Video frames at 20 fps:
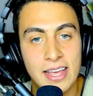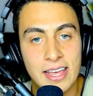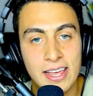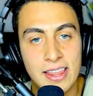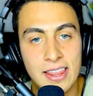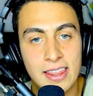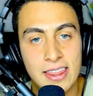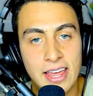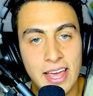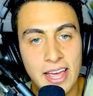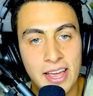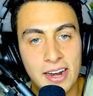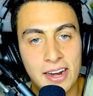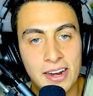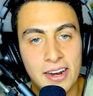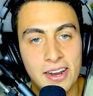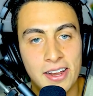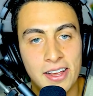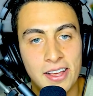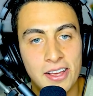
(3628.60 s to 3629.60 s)

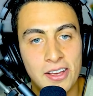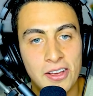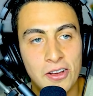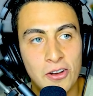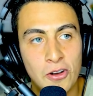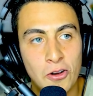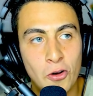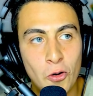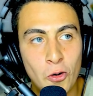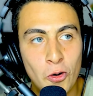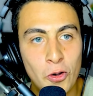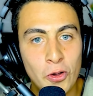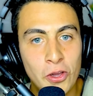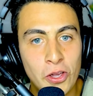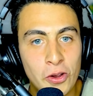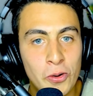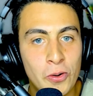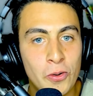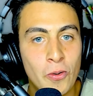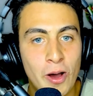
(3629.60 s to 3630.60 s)
than who
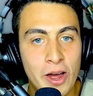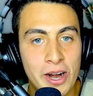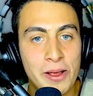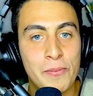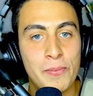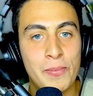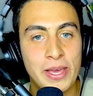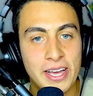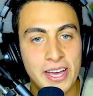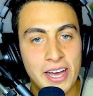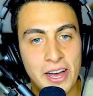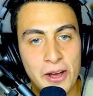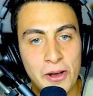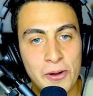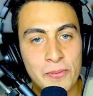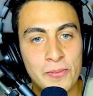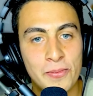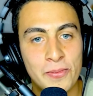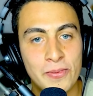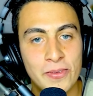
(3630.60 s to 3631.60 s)
you want to
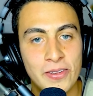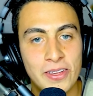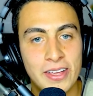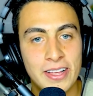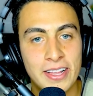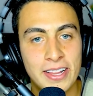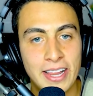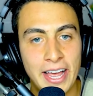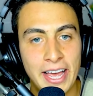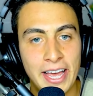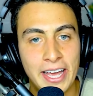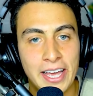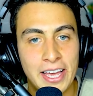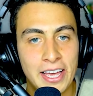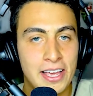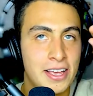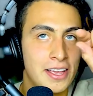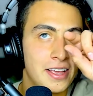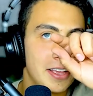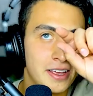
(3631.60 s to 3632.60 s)
become, like
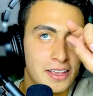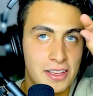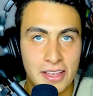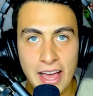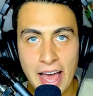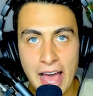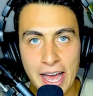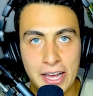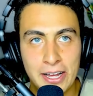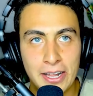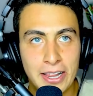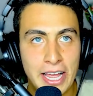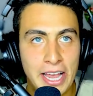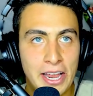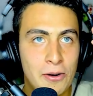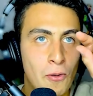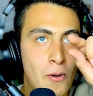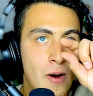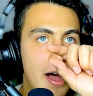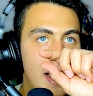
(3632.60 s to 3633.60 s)

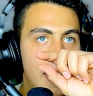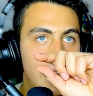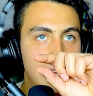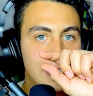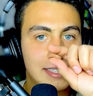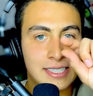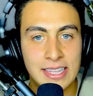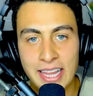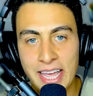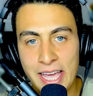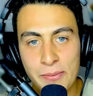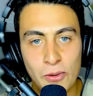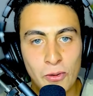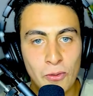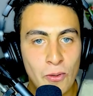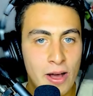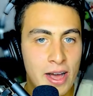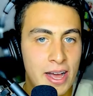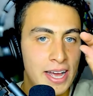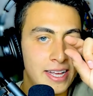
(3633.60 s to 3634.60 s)
accolade wise, label
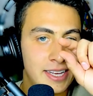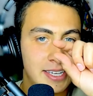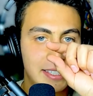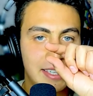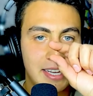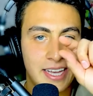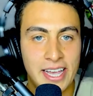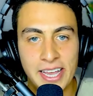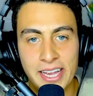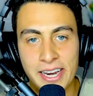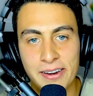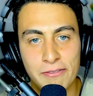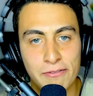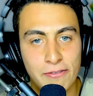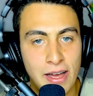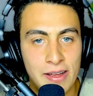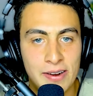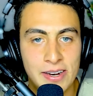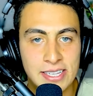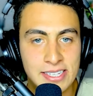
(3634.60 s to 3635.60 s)
wise, in
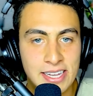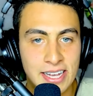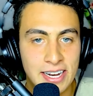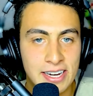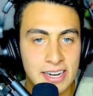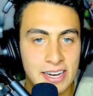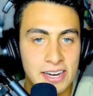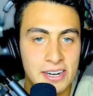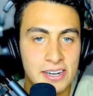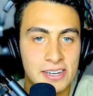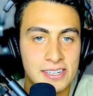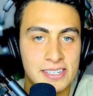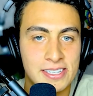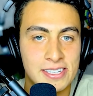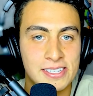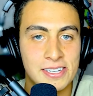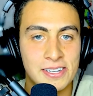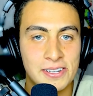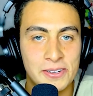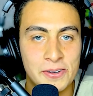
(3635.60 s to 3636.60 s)
five to 10 years.
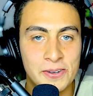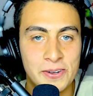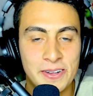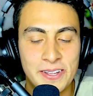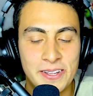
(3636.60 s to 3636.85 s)
So